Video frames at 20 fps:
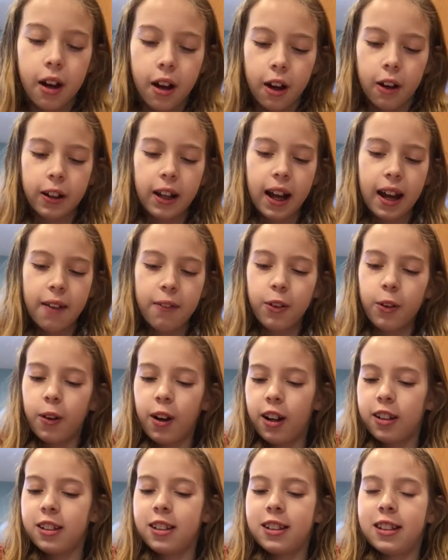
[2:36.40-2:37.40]
Okay,
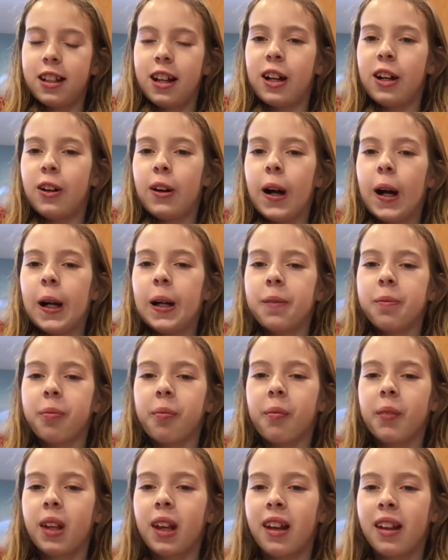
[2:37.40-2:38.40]
everyone, so
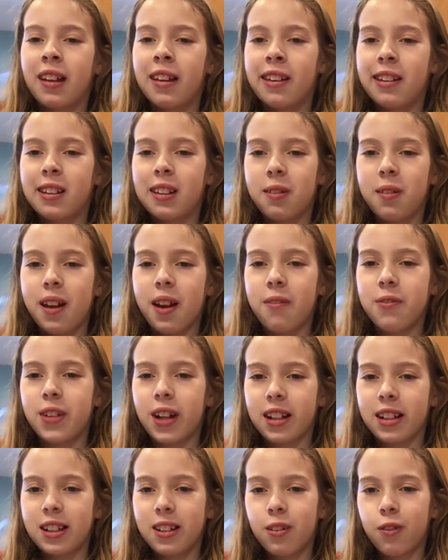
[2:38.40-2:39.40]
um, this is what I've
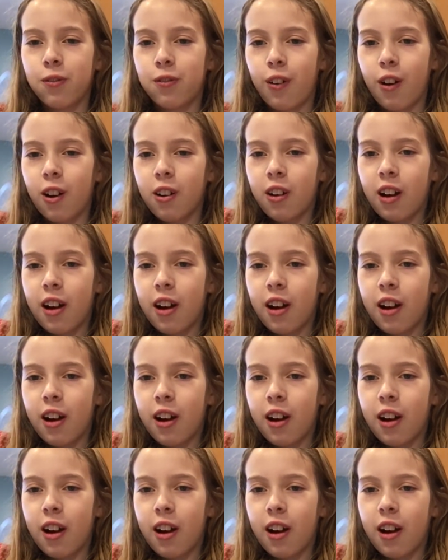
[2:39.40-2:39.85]
done so far.